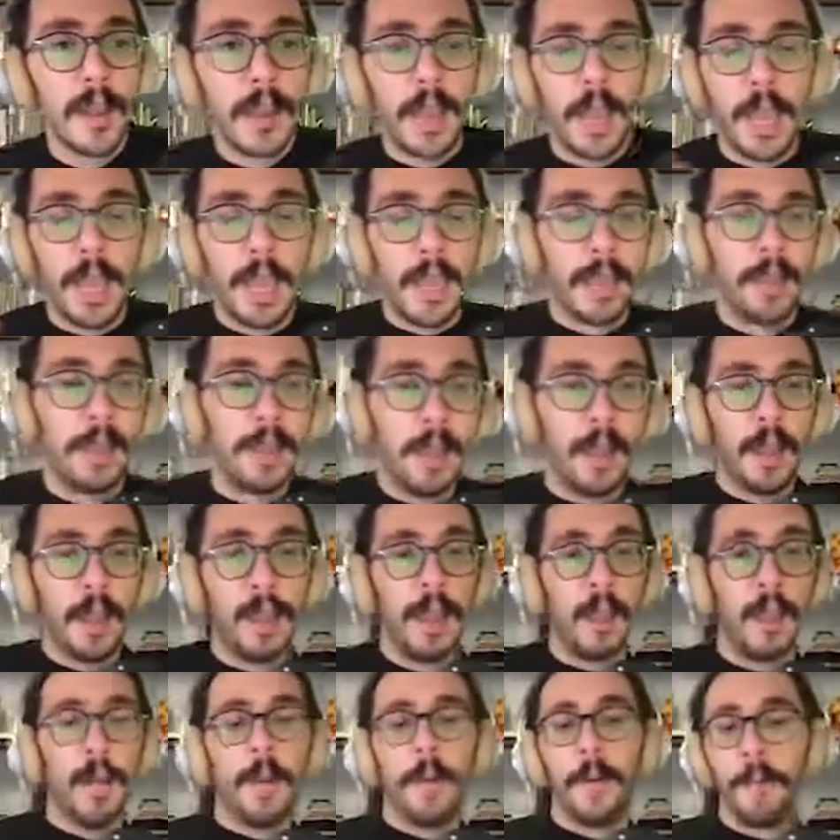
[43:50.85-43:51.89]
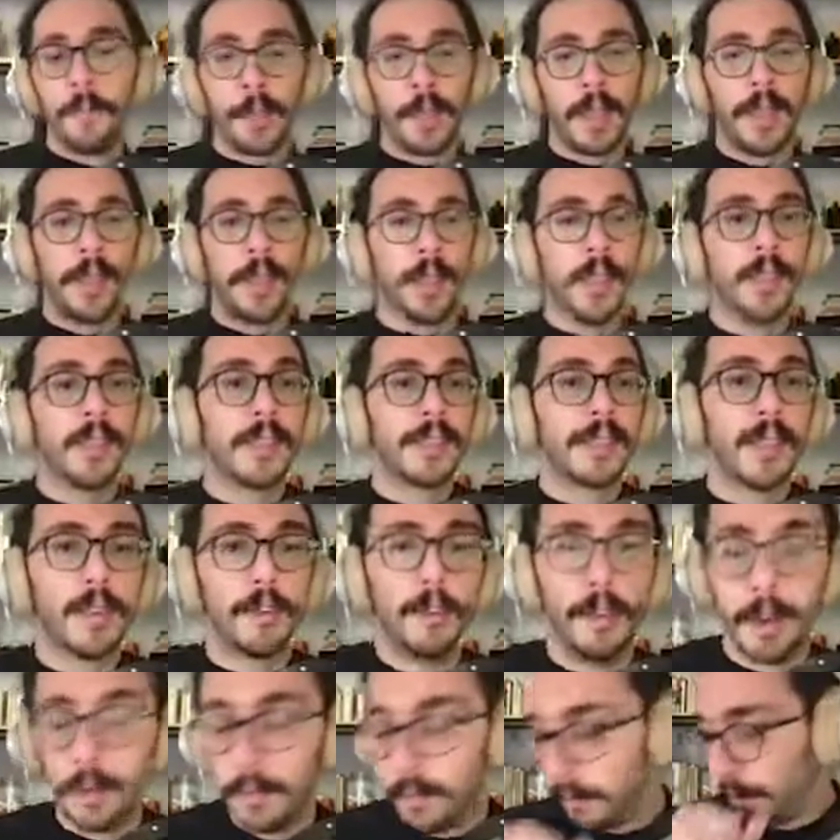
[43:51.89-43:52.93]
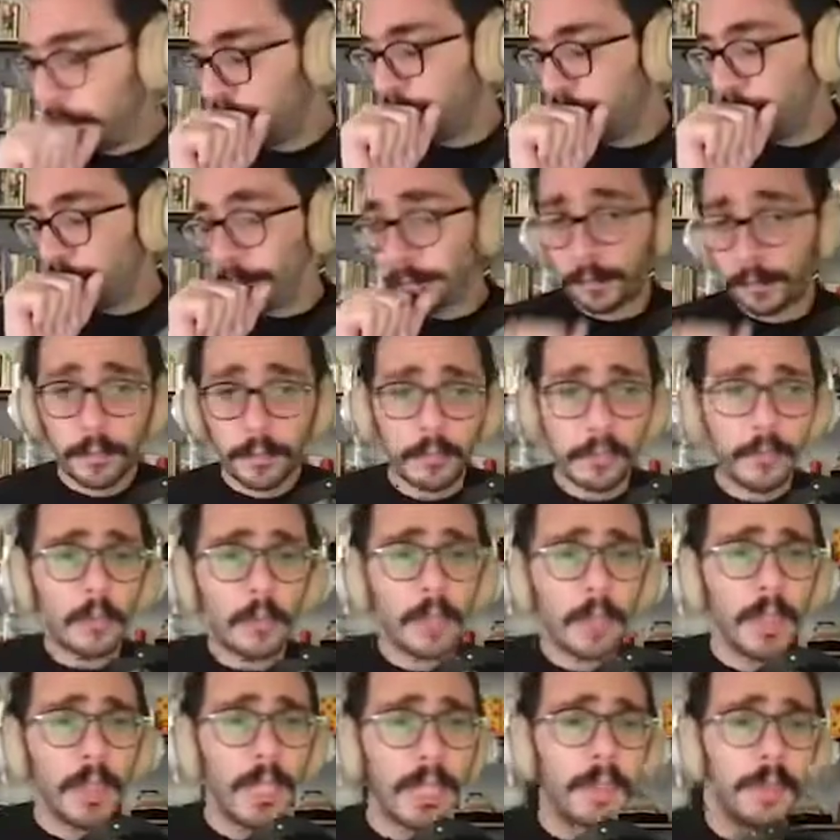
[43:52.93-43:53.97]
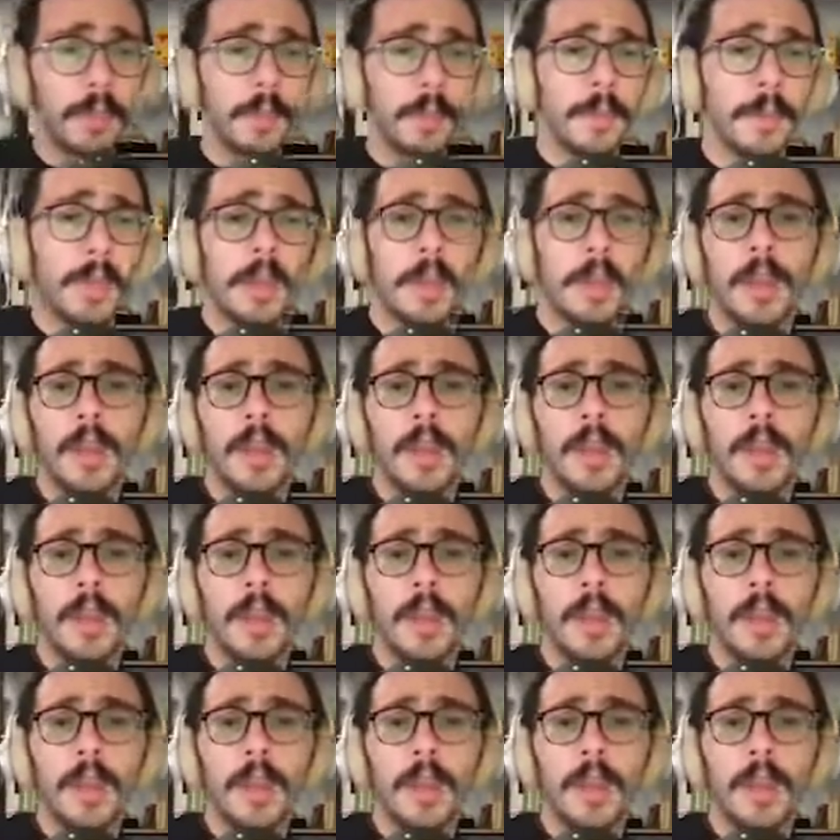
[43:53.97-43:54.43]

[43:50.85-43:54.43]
And et cetera. Excuse me.